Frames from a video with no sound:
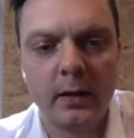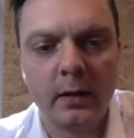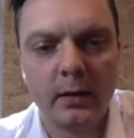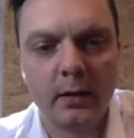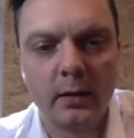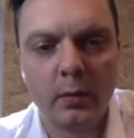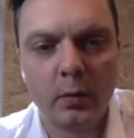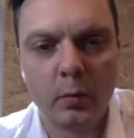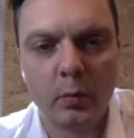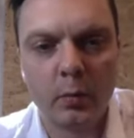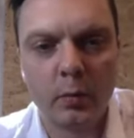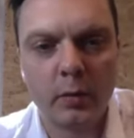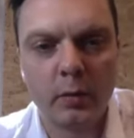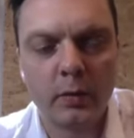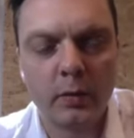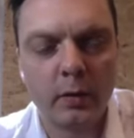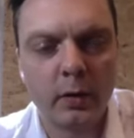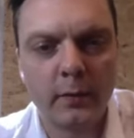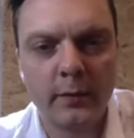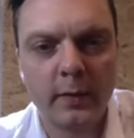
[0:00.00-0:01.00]

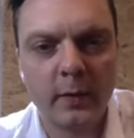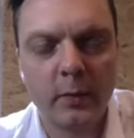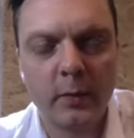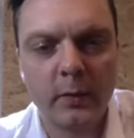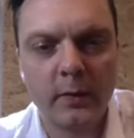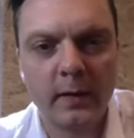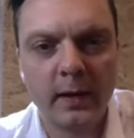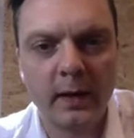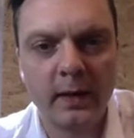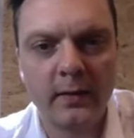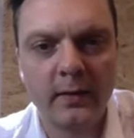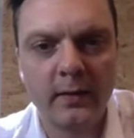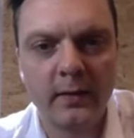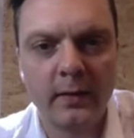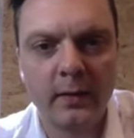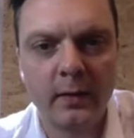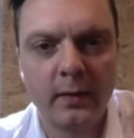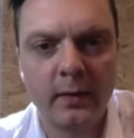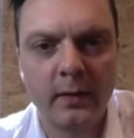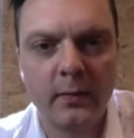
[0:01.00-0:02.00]
your coffee will taste
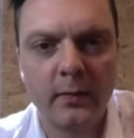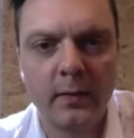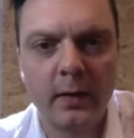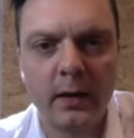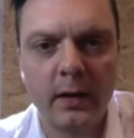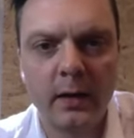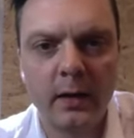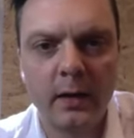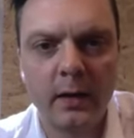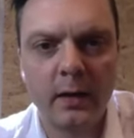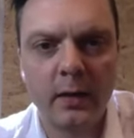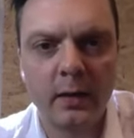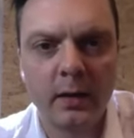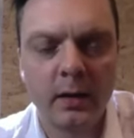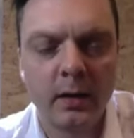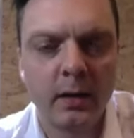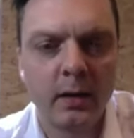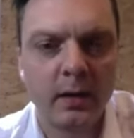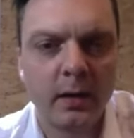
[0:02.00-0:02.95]
very